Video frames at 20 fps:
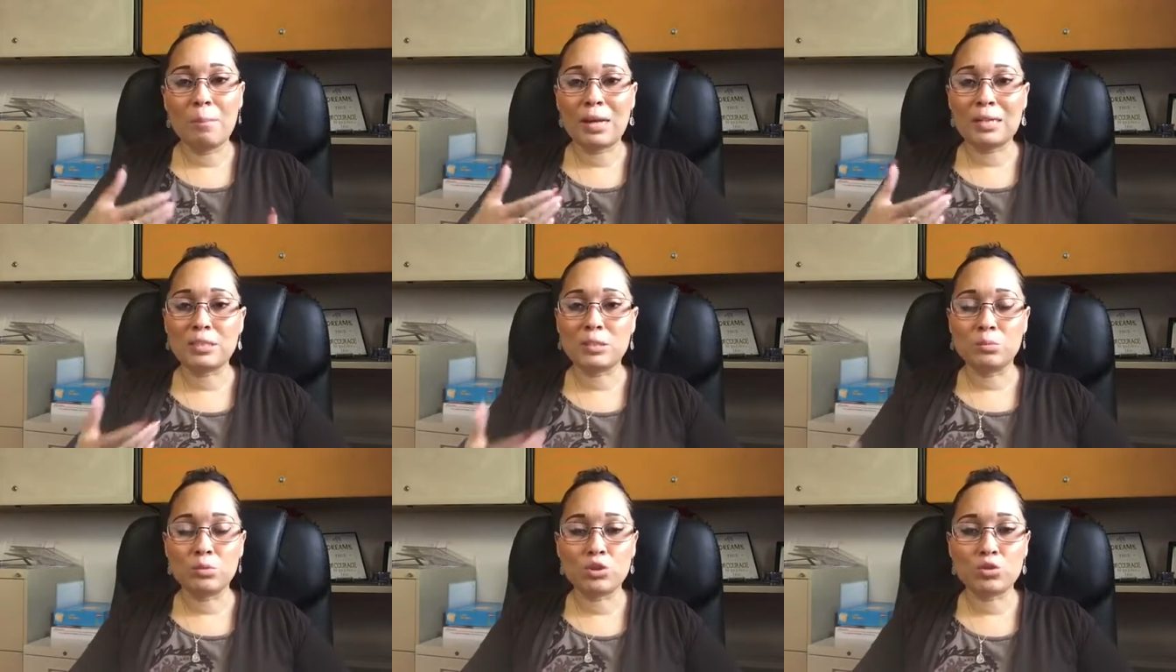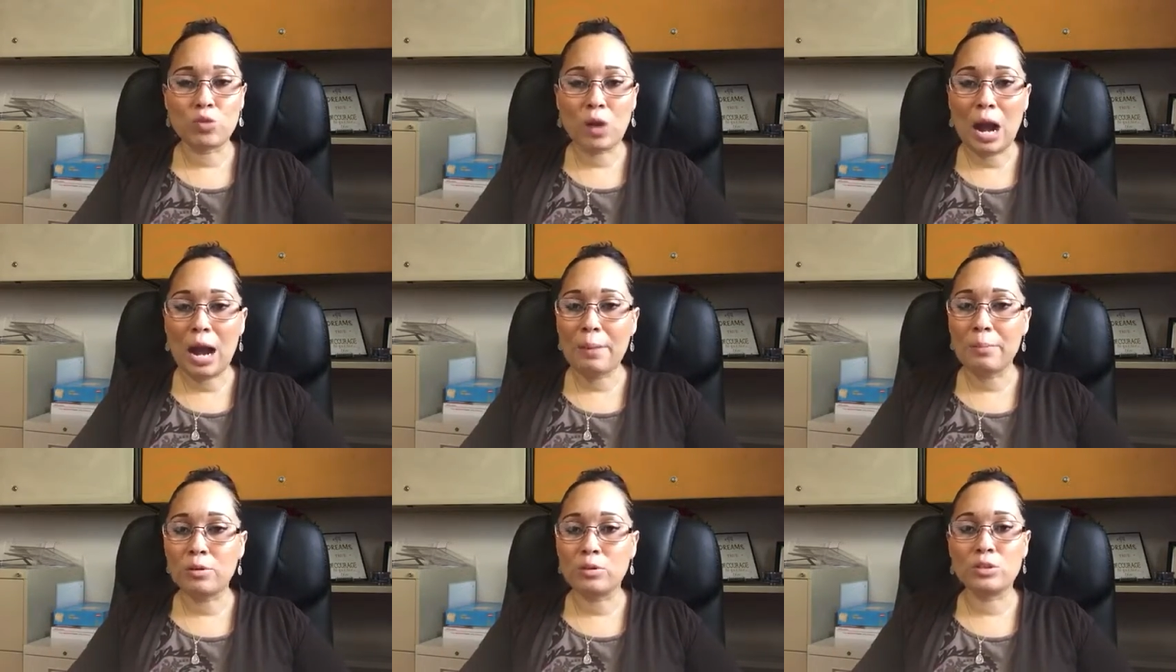my
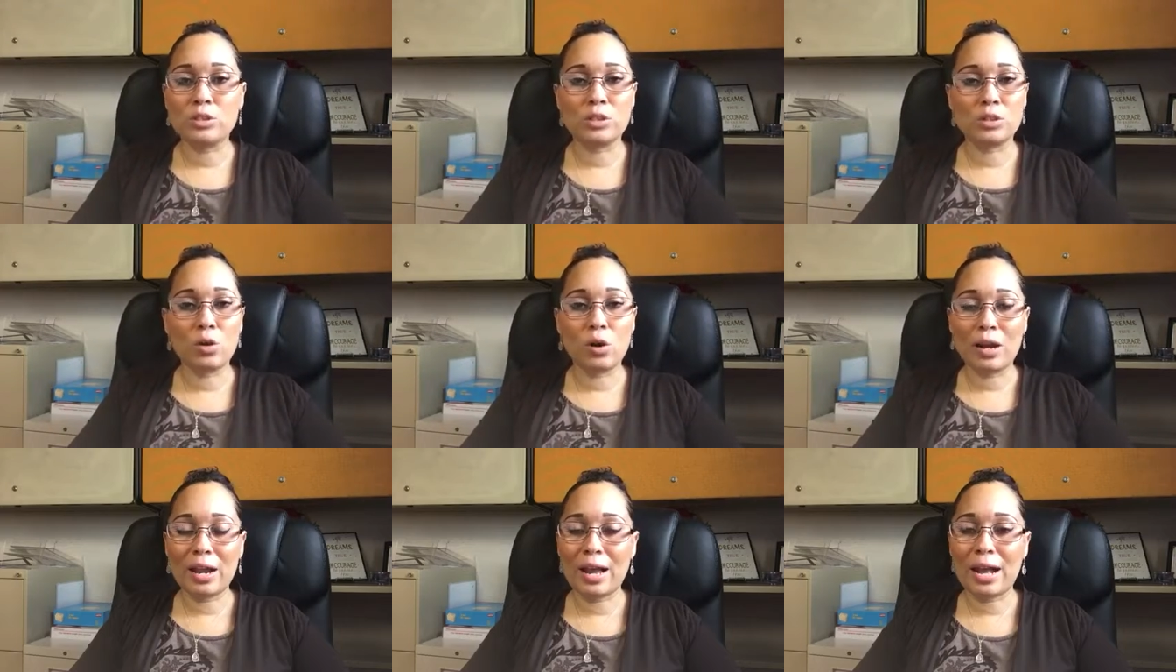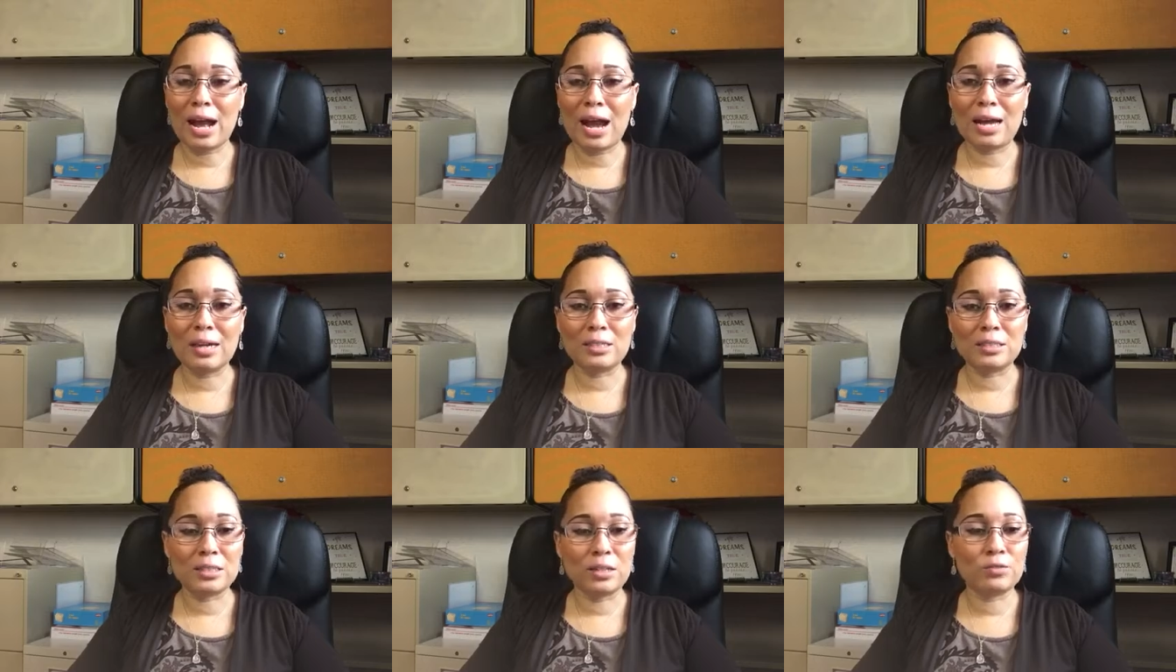subscribers and all that
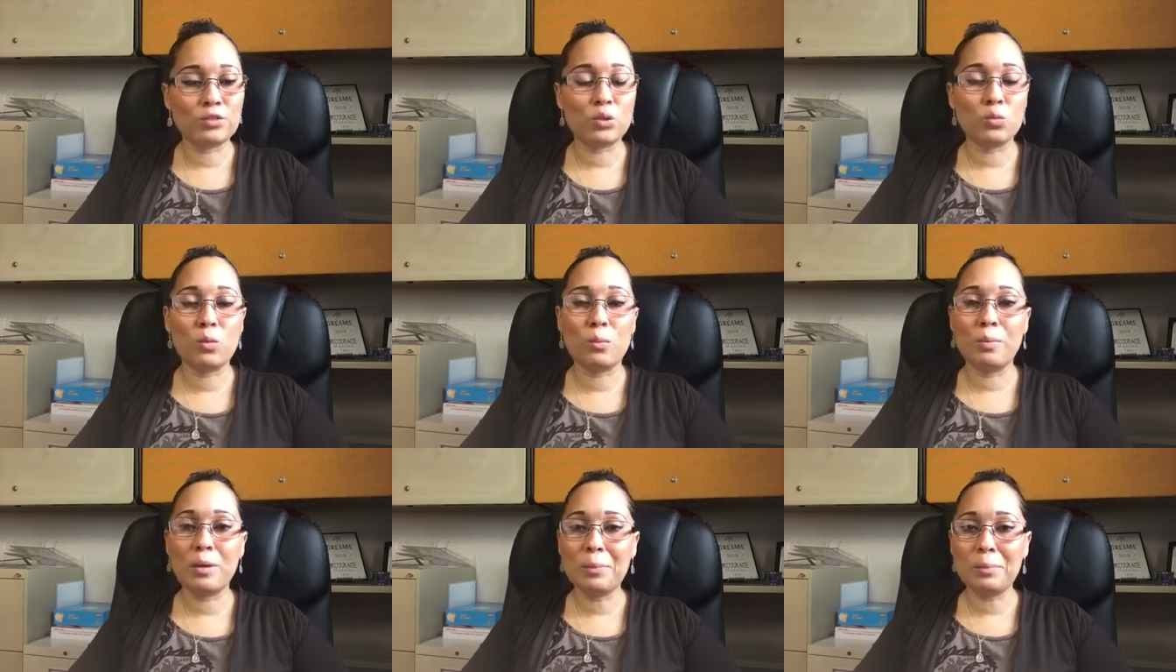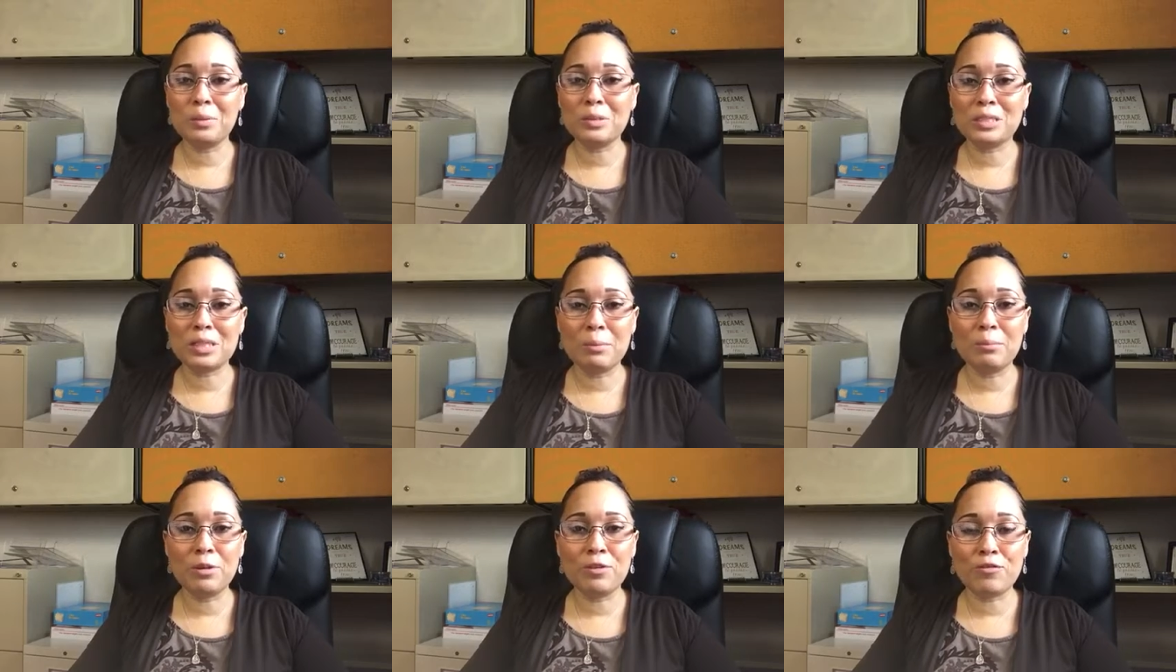kind of stuff so when people
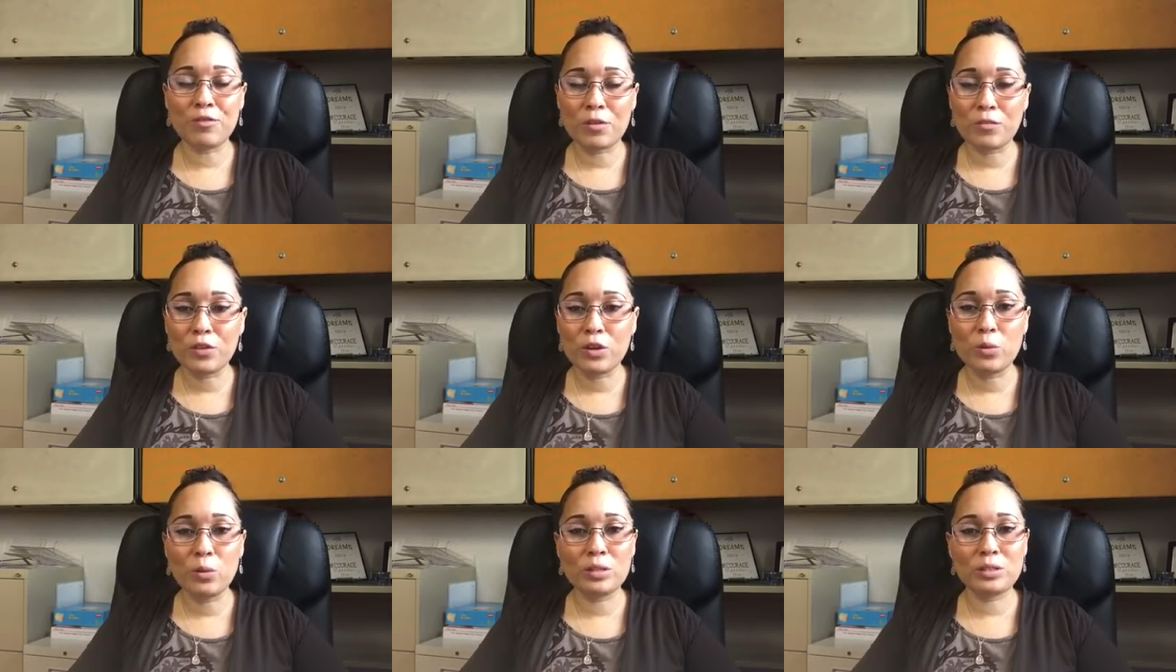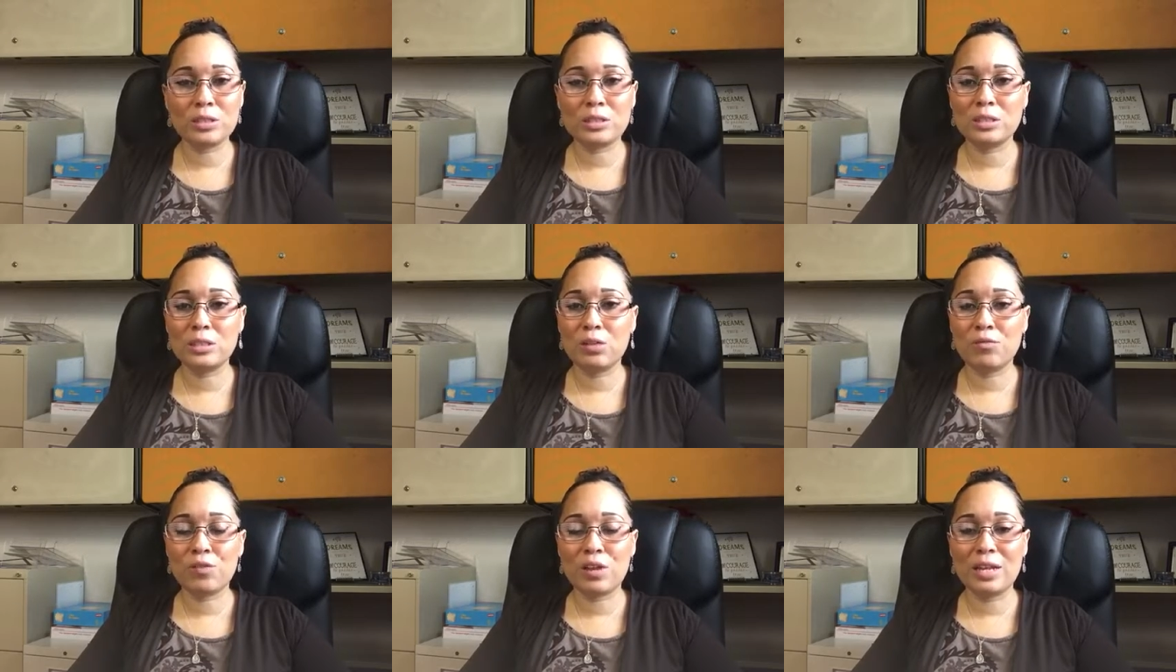send me friend requests and
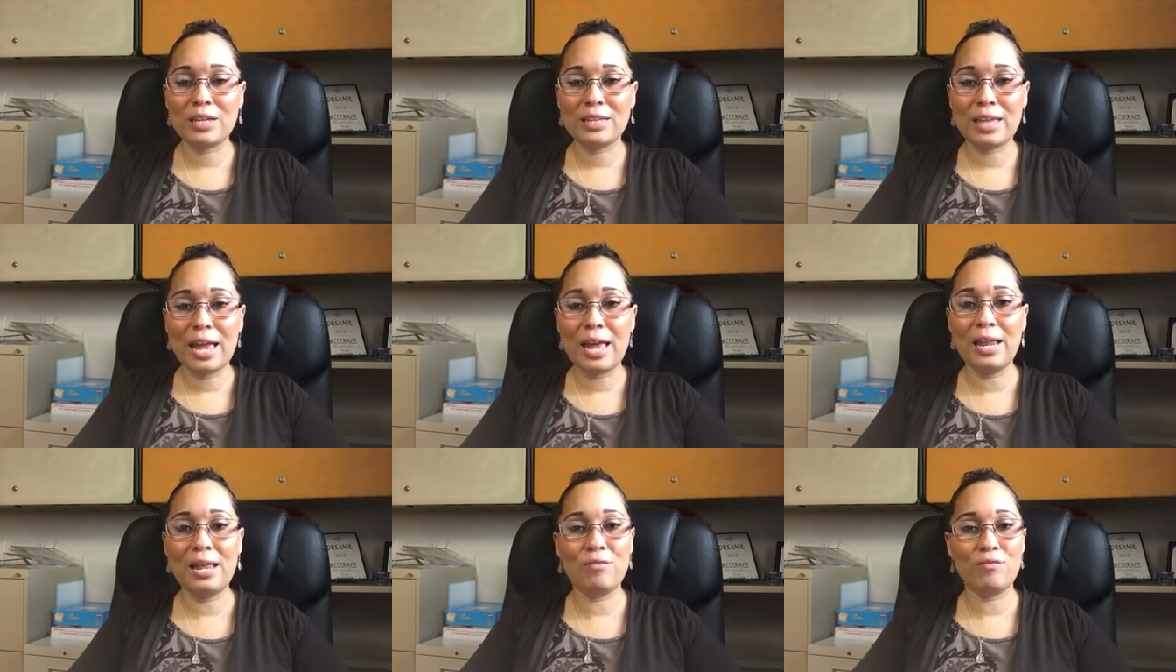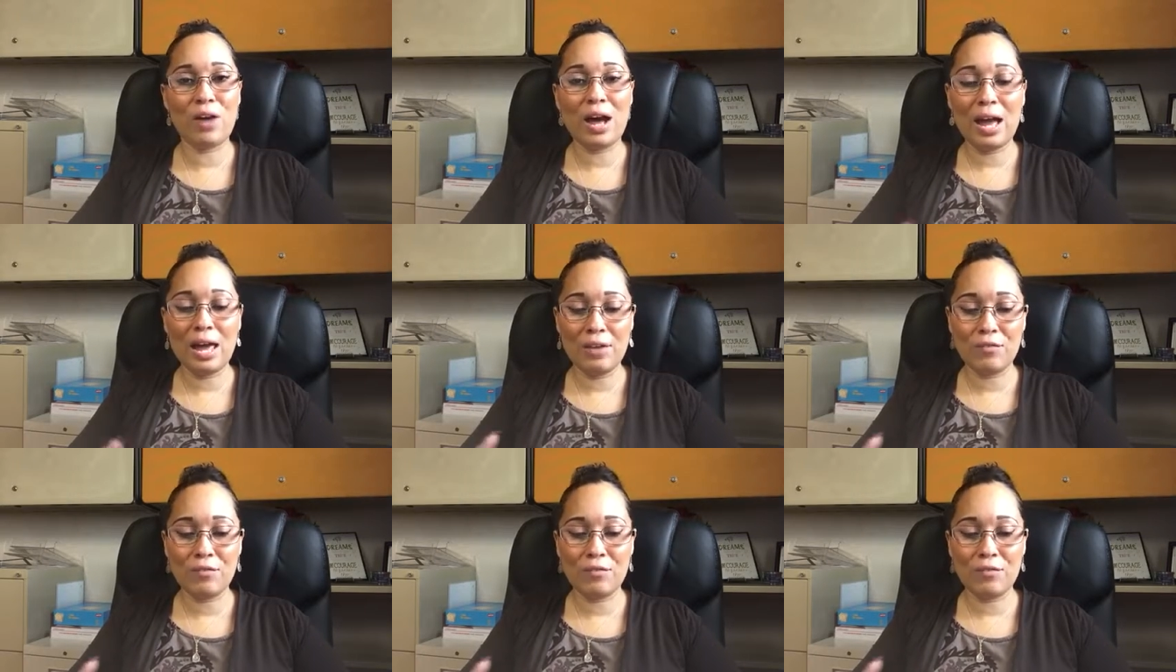stuff like that if i